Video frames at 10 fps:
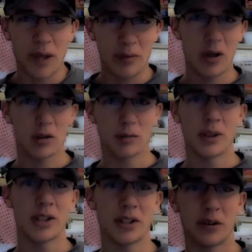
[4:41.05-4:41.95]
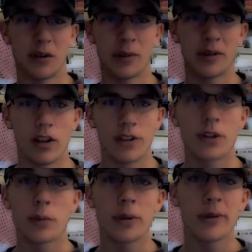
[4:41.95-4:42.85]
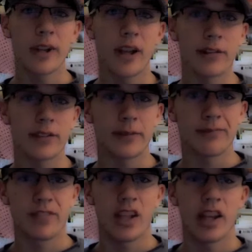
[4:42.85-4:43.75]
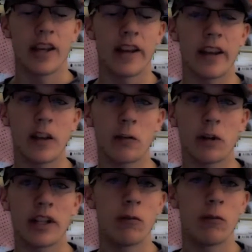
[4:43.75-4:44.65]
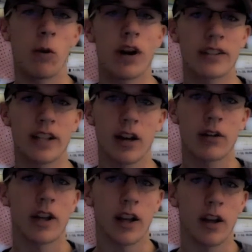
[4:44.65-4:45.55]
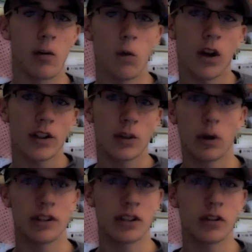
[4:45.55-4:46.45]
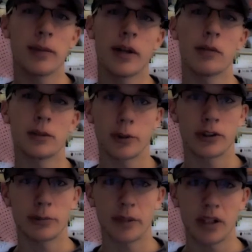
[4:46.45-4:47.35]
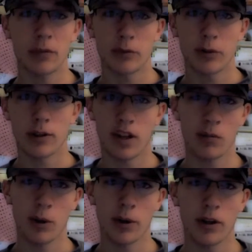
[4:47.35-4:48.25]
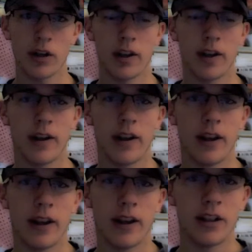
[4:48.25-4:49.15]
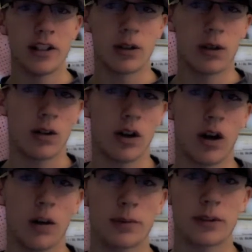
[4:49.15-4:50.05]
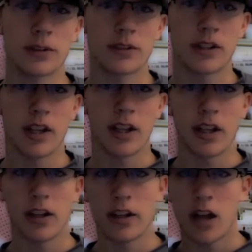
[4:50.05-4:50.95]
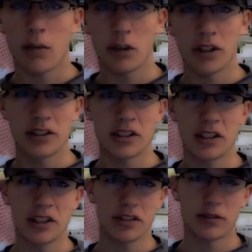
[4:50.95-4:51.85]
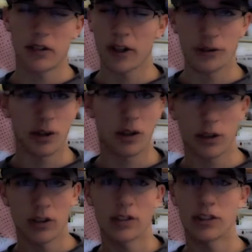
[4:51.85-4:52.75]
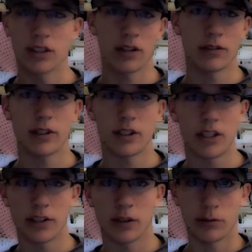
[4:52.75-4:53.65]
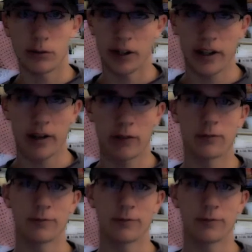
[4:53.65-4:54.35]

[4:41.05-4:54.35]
pay me all the money that you owe me." So Peter left. And when he walked out and walked to where his Uncle Ben was supposed to meet him in front of the library, he saw cops and ambulances and a fire truck and all this stuff, and he started freaking out.